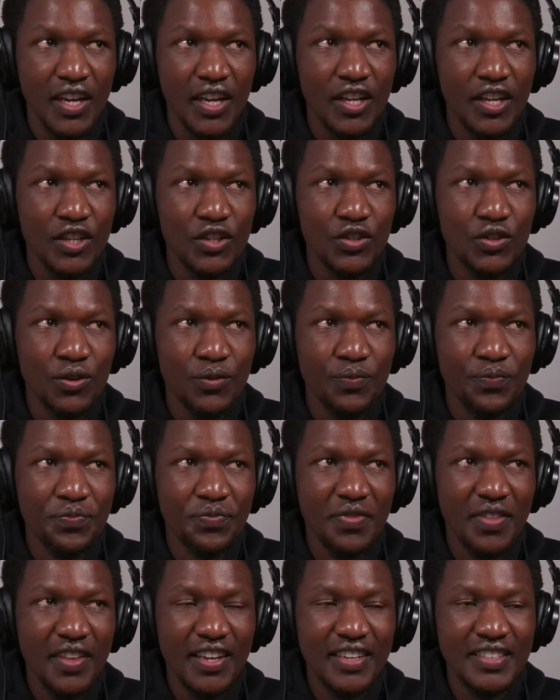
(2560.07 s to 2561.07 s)
So
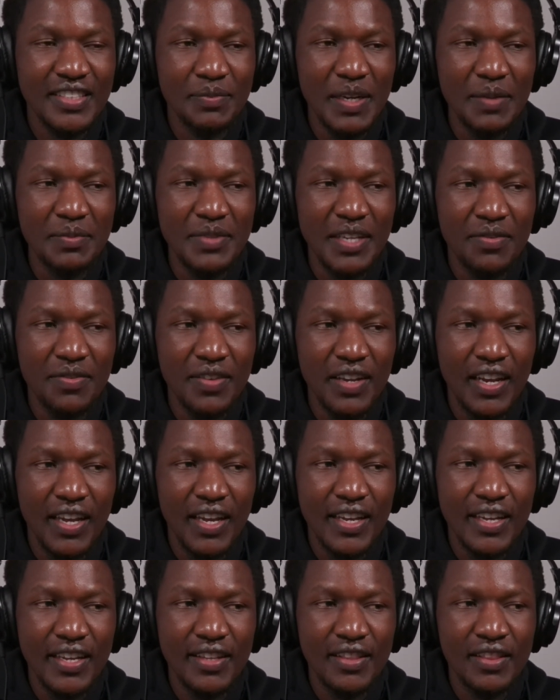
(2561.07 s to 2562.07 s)
sometimes I feel like
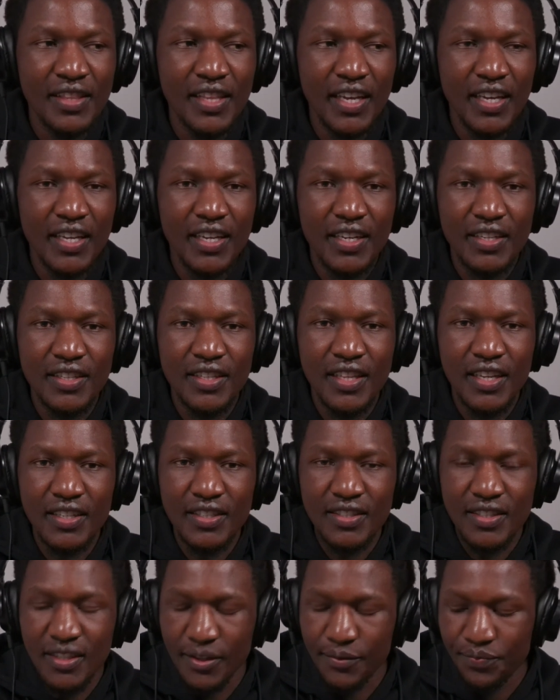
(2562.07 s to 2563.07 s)

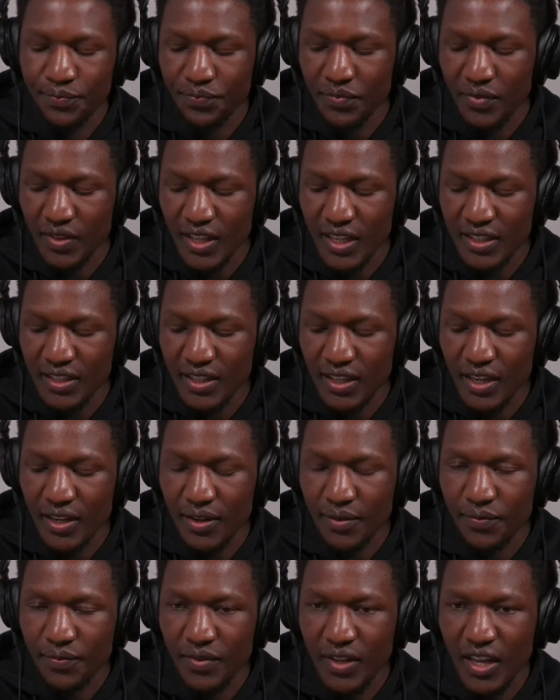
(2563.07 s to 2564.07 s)
there's
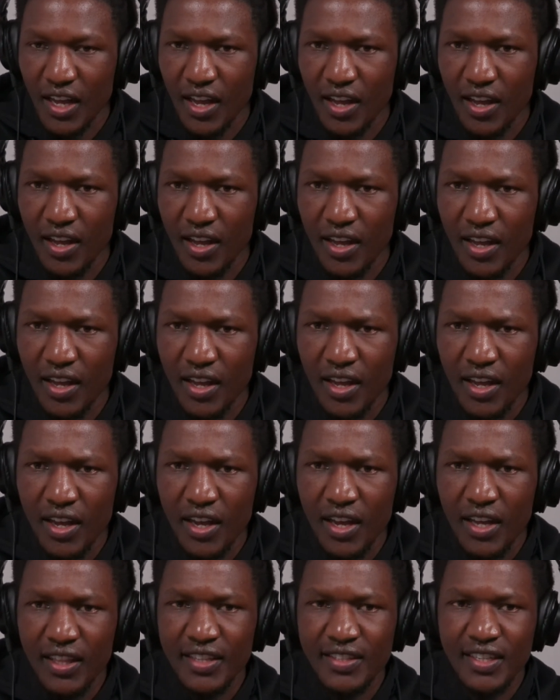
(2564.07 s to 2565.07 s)

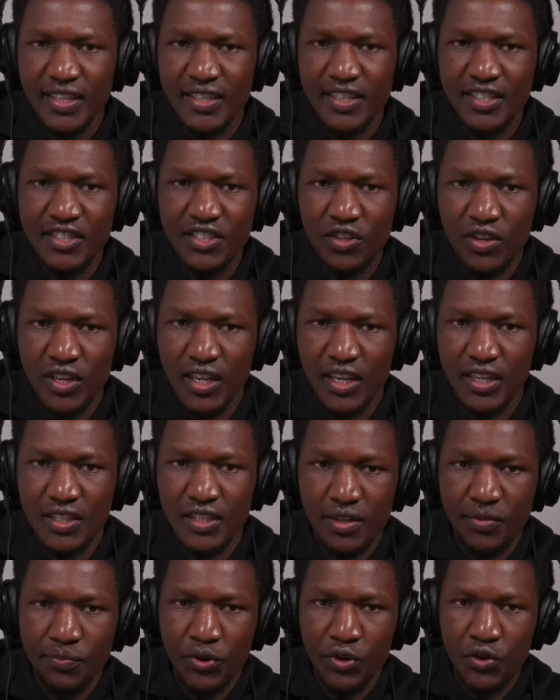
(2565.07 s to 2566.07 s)
a
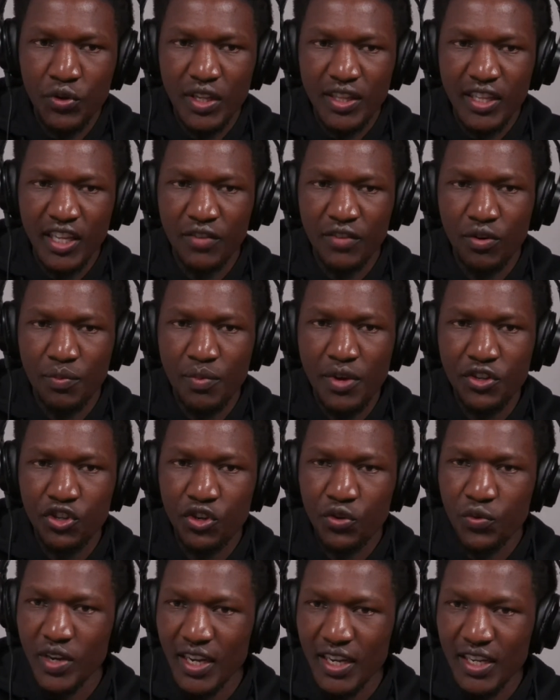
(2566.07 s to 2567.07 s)
disconnect between the
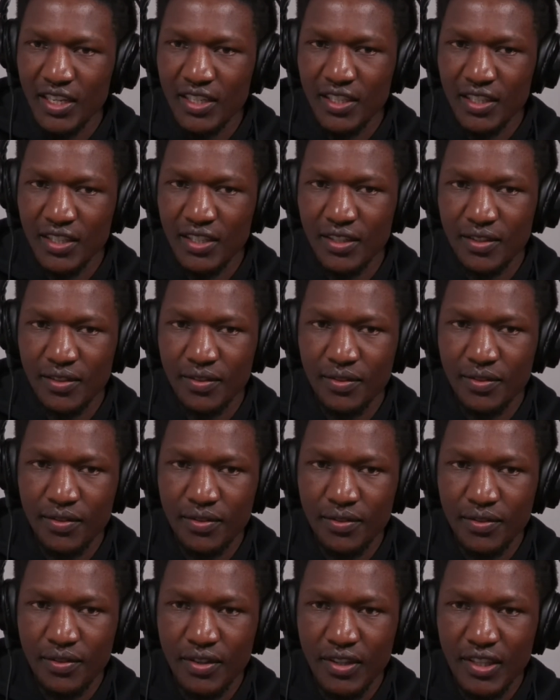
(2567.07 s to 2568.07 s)
information we are getting,
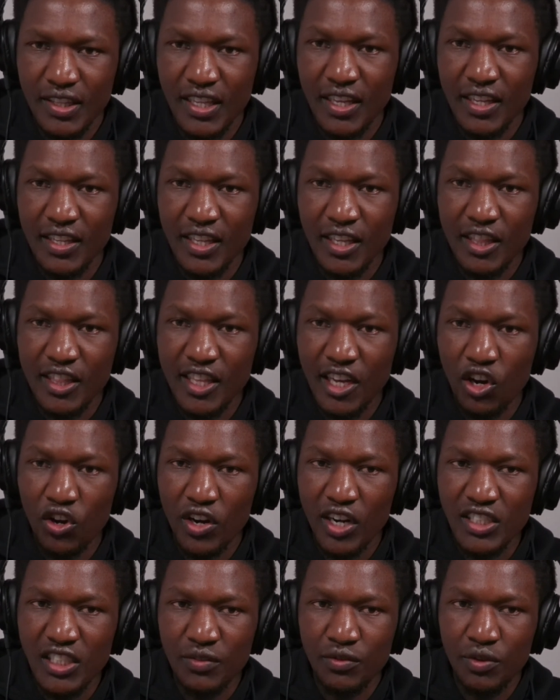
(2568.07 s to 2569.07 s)
the
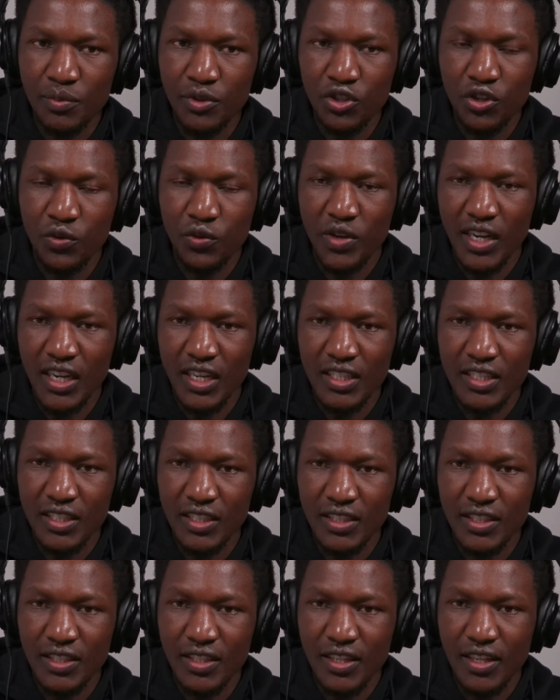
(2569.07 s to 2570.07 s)
correct information we are
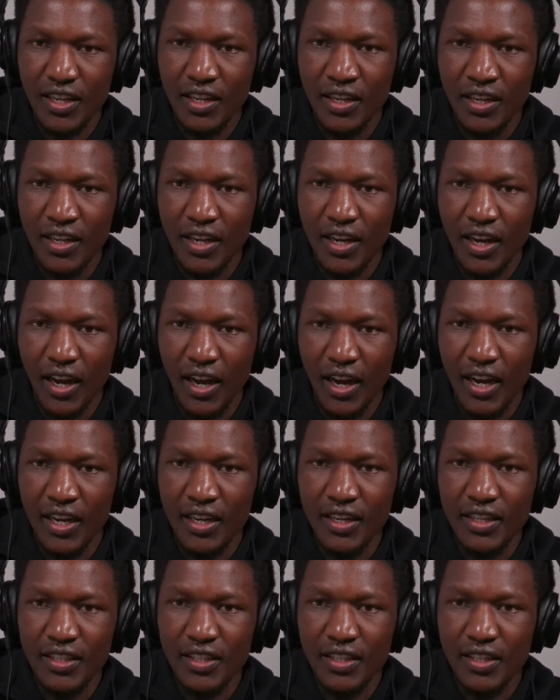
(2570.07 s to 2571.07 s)
getting, and